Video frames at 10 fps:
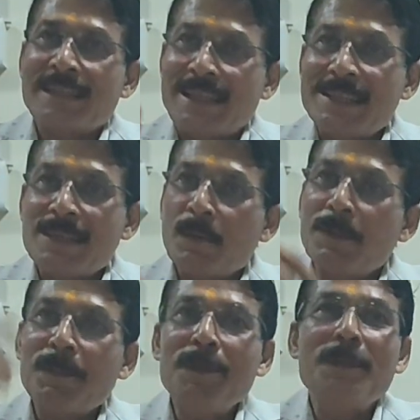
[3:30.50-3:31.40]
Yes,
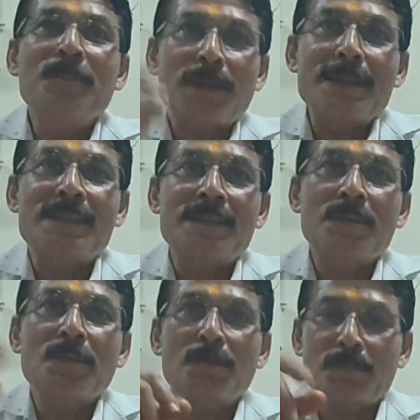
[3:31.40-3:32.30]
whatever you implants,
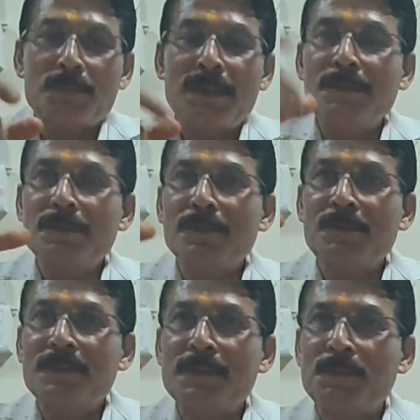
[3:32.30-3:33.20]
you know
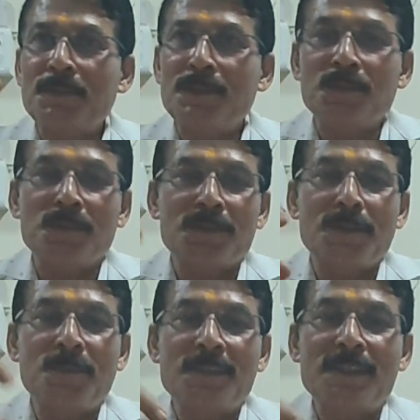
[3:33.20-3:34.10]
the basic principles
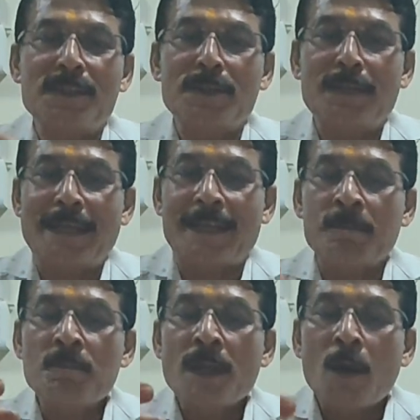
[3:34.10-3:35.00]
in fixation that
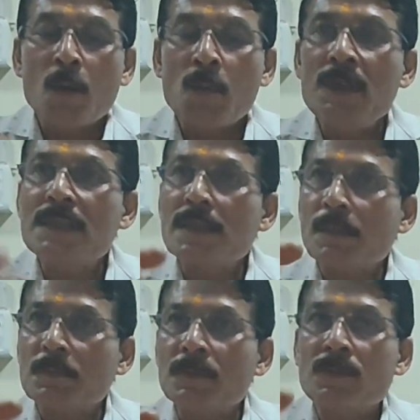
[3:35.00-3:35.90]
we
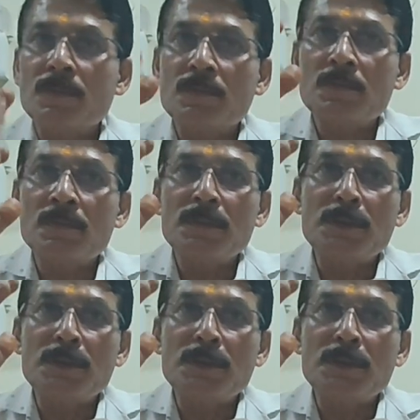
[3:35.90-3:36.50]
supposed to